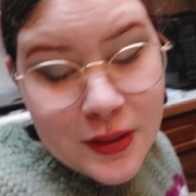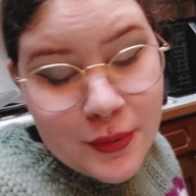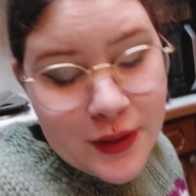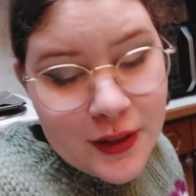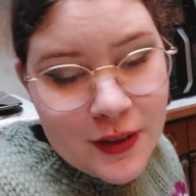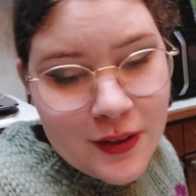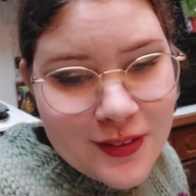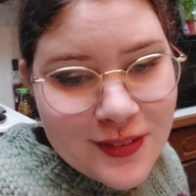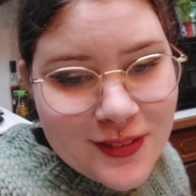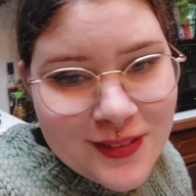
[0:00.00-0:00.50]

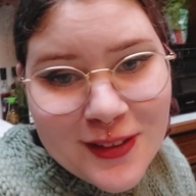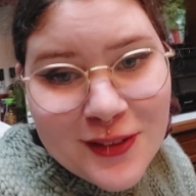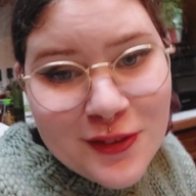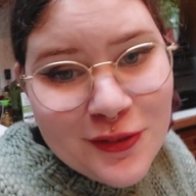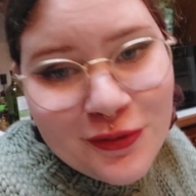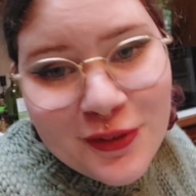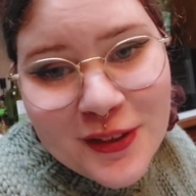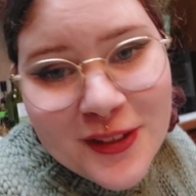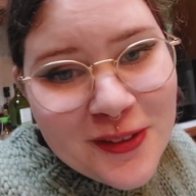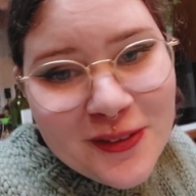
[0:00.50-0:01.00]
because this
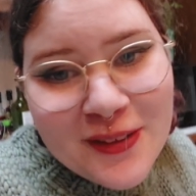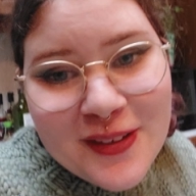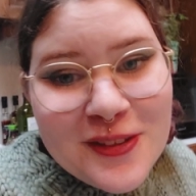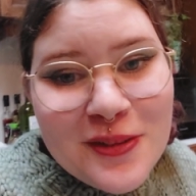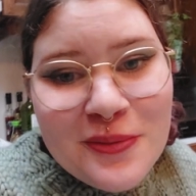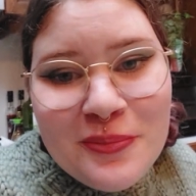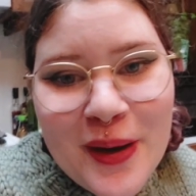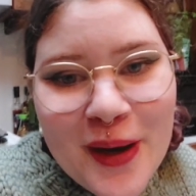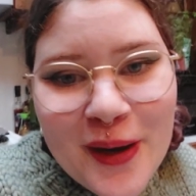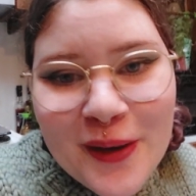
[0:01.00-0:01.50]
video is
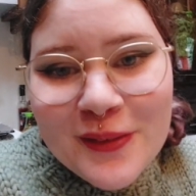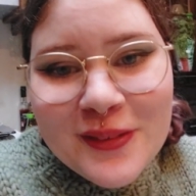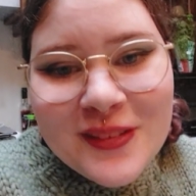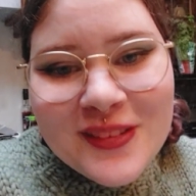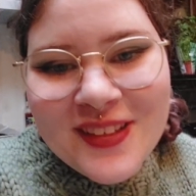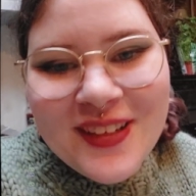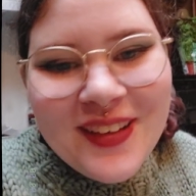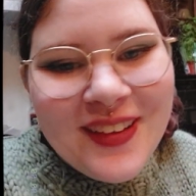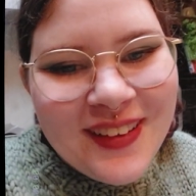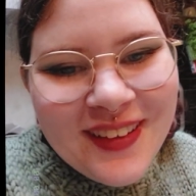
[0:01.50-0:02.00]
about
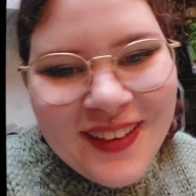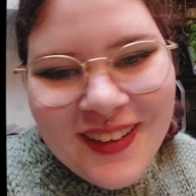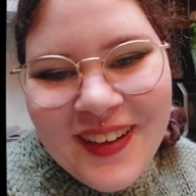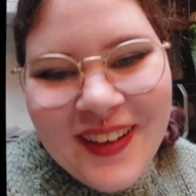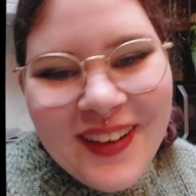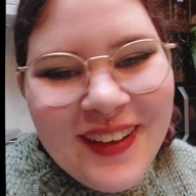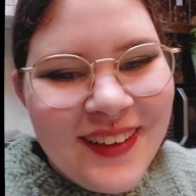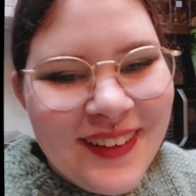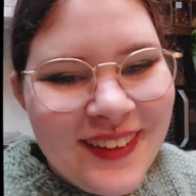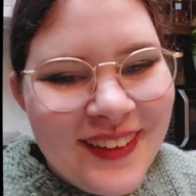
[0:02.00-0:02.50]

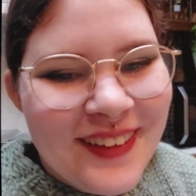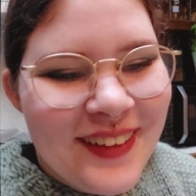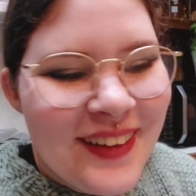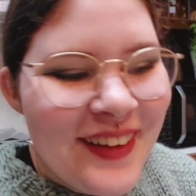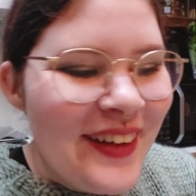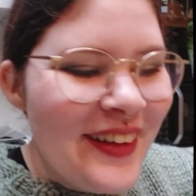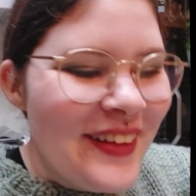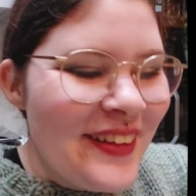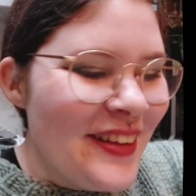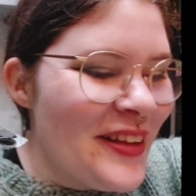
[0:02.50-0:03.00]

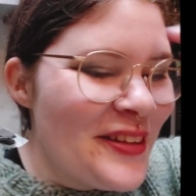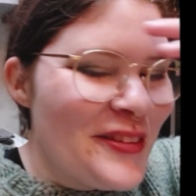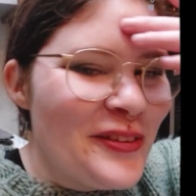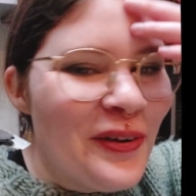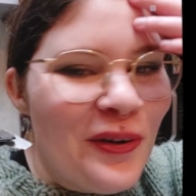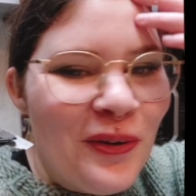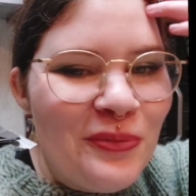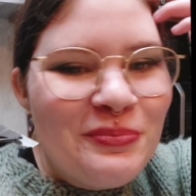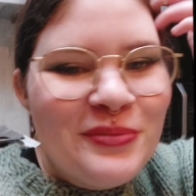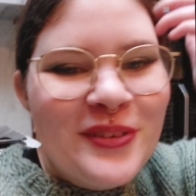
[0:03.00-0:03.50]
this
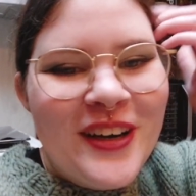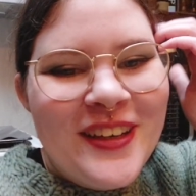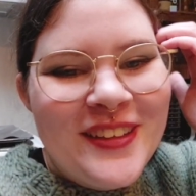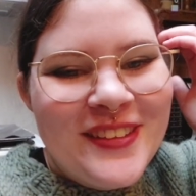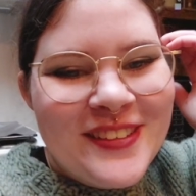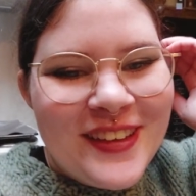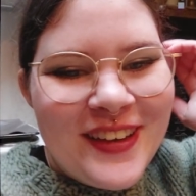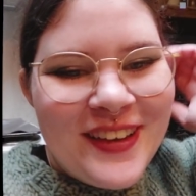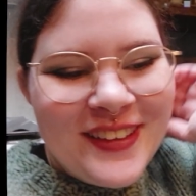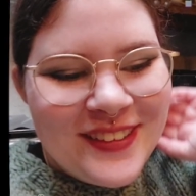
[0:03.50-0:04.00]
whole
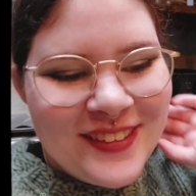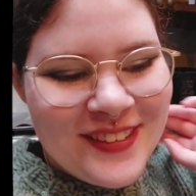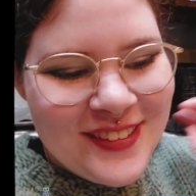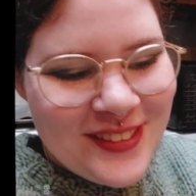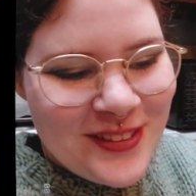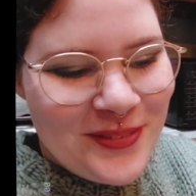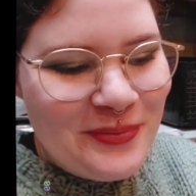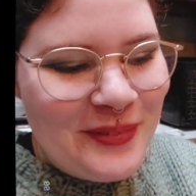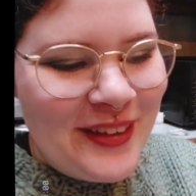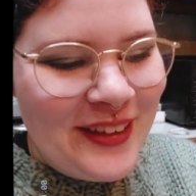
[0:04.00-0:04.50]
project,
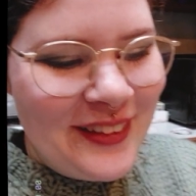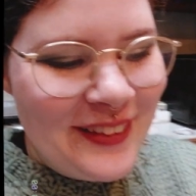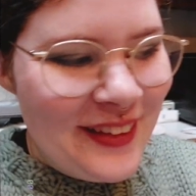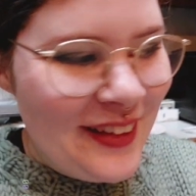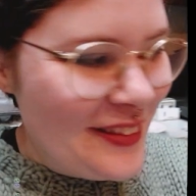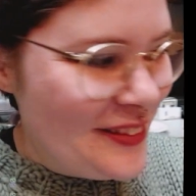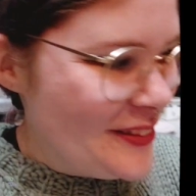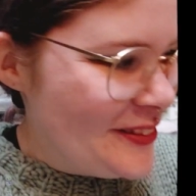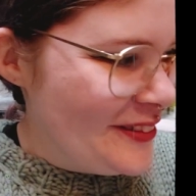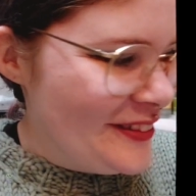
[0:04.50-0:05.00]
about
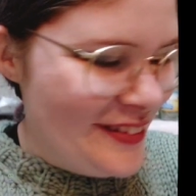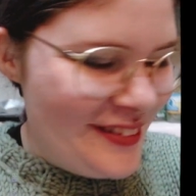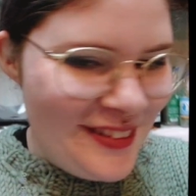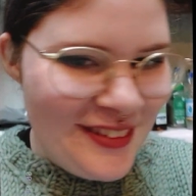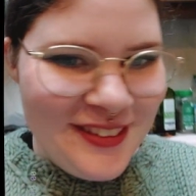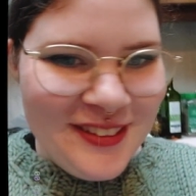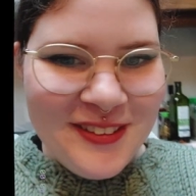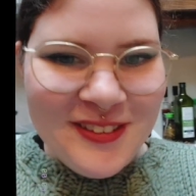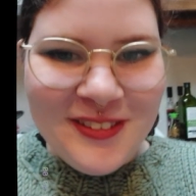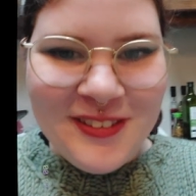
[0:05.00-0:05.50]
Let's
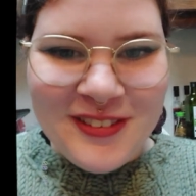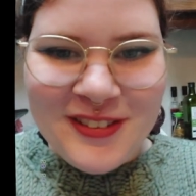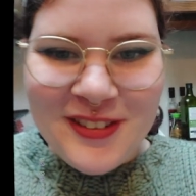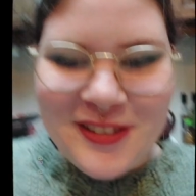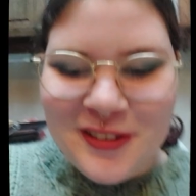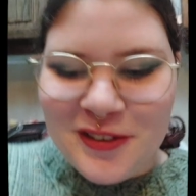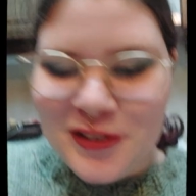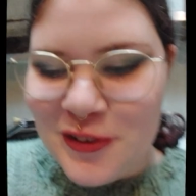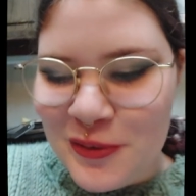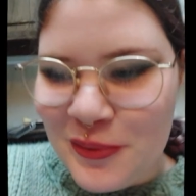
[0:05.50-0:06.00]
Continue. She
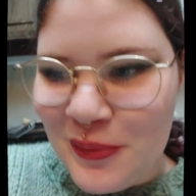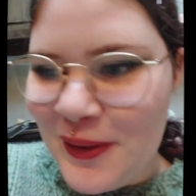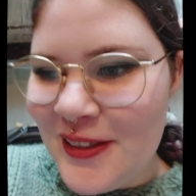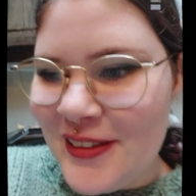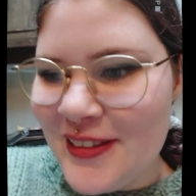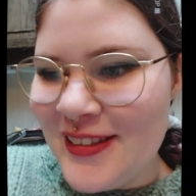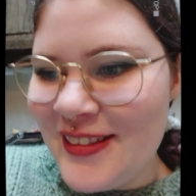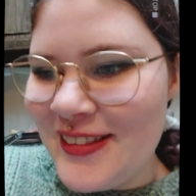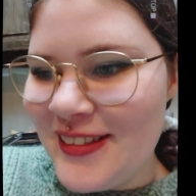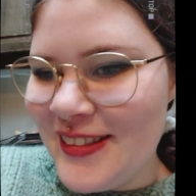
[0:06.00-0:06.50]
just
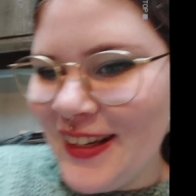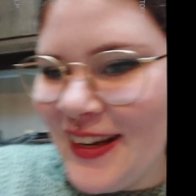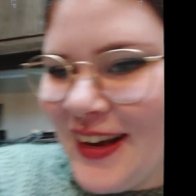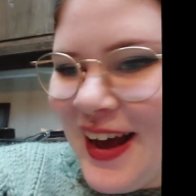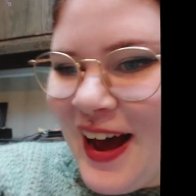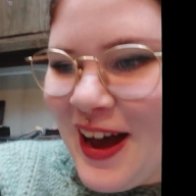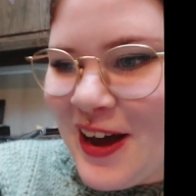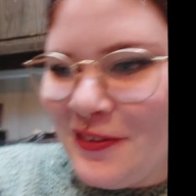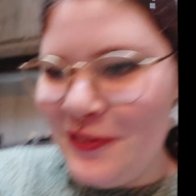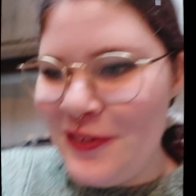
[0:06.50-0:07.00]
wanted to say
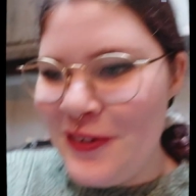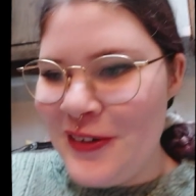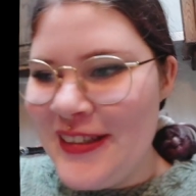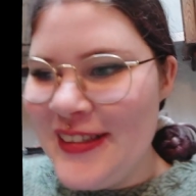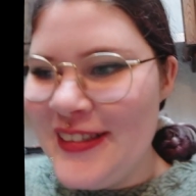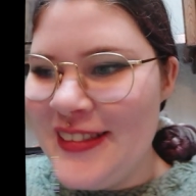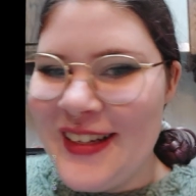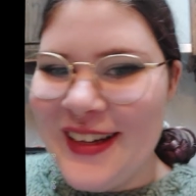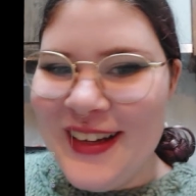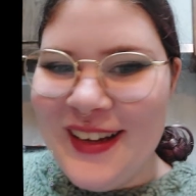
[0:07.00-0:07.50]
hi for a
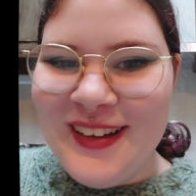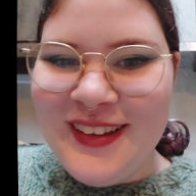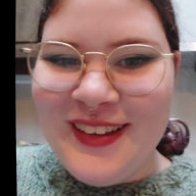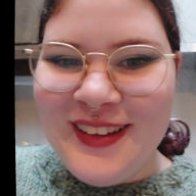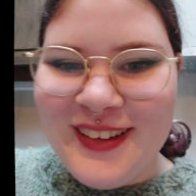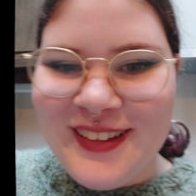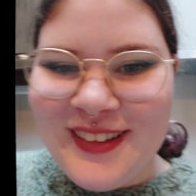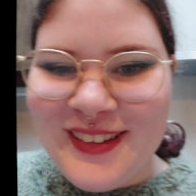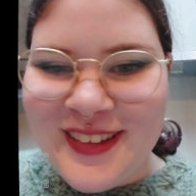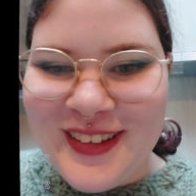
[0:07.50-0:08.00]
second,
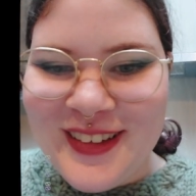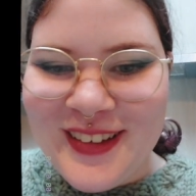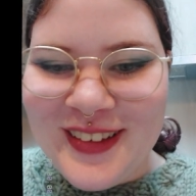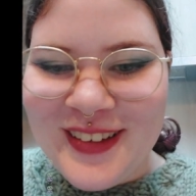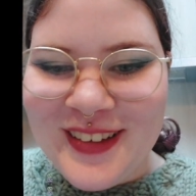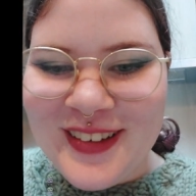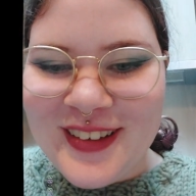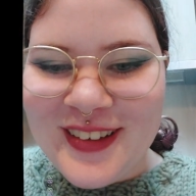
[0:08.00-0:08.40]
I think.